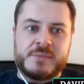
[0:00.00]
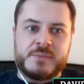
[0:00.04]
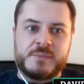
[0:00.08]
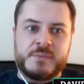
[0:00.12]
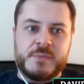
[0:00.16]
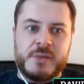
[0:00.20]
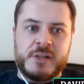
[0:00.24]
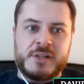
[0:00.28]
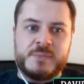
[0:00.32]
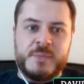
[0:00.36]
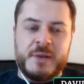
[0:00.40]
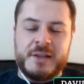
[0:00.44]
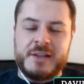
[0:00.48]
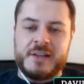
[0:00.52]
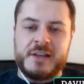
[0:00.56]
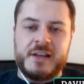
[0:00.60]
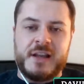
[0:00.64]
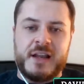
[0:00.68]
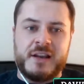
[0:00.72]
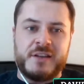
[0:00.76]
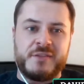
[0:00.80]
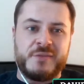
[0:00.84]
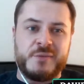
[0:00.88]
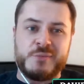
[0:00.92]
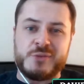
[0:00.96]
it's meant a
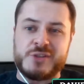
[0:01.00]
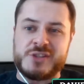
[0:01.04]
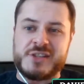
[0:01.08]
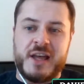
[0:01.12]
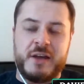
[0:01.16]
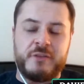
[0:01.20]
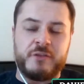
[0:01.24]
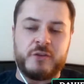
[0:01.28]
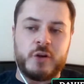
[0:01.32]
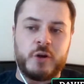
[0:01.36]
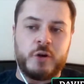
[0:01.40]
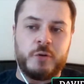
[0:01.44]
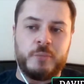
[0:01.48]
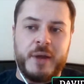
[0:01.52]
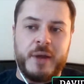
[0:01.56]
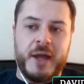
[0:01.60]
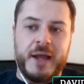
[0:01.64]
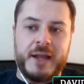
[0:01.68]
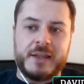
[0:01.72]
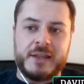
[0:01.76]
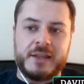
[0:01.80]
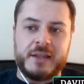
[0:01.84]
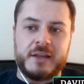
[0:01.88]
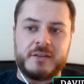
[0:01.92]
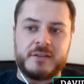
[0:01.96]
lot of them just haven't come
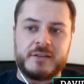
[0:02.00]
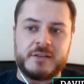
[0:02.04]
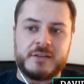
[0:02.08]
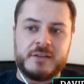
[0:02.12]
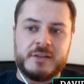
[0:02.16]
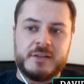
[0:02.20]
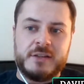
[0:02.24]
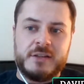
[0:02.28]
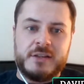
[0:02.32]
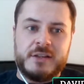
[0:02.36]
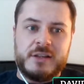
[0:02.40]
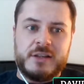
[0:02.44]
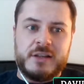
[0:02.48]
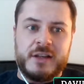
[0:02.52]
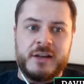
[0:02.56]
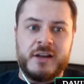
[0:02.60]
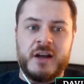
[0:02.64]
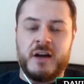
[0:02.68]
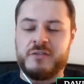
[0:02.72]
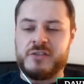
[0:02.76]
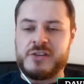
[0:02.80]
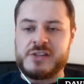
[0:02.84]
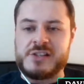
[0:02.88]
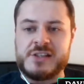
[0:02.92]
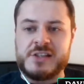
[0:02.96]
back yet. And
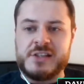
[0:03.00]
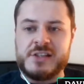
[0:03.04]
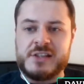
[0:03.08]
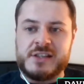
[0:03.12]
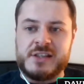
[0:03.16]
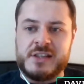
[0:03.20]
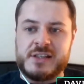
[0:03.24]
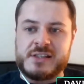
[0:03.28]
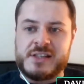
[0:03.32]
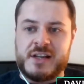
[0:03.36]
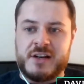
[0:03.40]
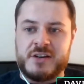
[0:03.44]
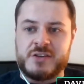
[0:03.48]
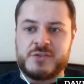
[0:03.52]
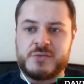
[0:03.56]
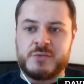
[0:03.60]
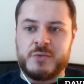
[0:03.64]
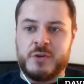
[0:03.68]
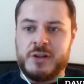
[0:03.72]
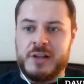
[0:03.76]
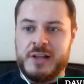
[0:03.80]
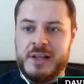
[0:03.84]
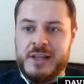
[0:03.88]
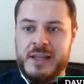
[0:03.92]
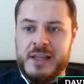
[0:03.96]
obviously it's hard to
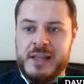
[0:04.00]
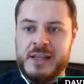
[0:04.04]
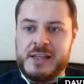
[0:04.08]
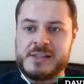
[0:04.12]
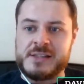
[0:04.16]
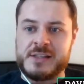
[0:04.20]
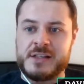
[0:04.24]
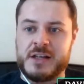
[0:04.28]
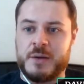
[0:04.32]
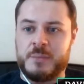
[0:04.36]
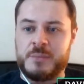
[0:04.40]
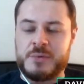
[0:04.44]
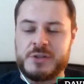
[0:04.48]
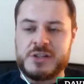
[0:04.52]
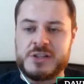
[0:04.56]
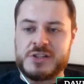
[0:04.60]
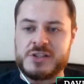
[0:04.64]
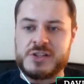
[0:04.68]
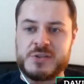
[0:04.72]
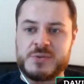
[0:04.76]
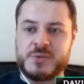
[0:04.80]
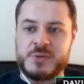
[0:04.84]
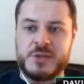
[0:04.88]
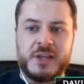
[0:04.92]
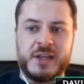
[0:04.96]
run leagues and
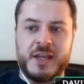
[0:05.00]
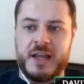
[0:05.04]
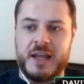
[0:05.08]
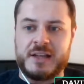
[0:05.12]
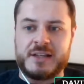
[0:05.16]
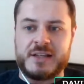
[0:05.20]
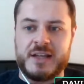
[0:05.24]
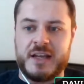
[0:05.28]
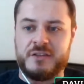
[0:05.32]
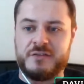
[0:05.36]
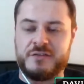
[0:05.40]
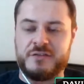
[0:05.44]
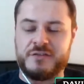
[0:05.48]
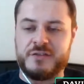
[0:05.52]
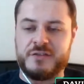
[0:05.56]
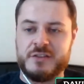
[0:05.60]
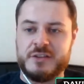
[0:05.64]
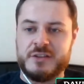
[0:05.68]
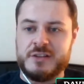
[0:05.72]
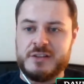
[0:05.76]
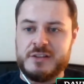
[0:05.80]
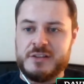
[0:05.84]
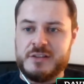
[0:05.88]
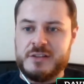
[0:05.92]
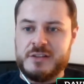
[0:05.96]
competitions when you can't have
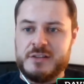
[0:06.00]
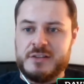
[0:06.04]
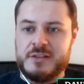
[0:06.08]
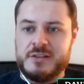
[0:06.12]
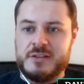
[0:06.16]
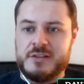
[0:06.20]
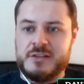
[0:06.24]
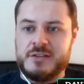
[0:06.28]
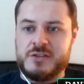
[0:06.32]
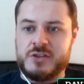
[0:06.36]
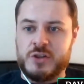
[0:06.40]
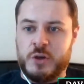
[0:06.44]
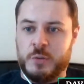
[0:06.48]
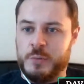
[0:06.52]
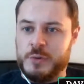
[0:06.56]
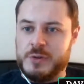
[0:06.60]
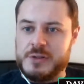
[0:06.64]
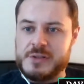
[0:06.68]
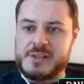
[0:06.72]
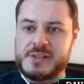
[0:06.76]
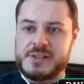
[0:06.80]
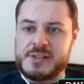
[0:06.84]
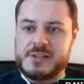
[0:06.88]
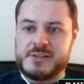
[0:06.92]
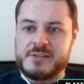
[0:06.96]

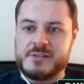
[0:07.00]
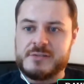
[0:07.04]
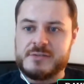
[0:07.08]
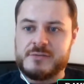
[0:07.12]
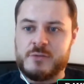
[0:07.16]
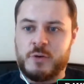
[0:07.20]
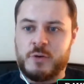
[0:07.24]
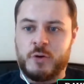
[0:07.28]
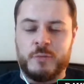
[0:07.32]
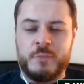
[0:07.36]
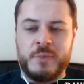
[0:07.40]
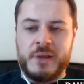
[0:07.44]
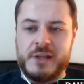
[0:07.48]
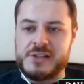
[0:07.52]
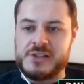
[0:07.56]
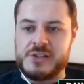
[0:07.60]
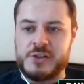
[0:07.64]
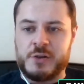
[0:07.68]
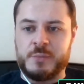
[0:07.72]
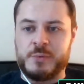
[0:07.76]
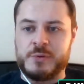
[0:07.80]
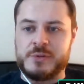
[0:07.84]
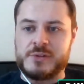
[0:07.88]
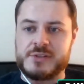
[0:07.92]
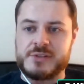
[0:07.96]
doubles or mixed
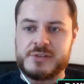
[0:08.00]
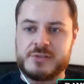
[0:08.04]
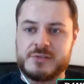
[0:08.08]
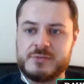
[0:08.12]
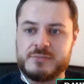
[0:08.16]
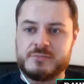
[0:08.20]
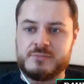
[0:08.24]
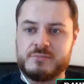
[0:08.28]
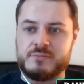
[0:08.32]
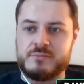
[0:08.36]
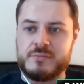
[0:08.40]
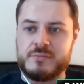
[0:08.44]
doubles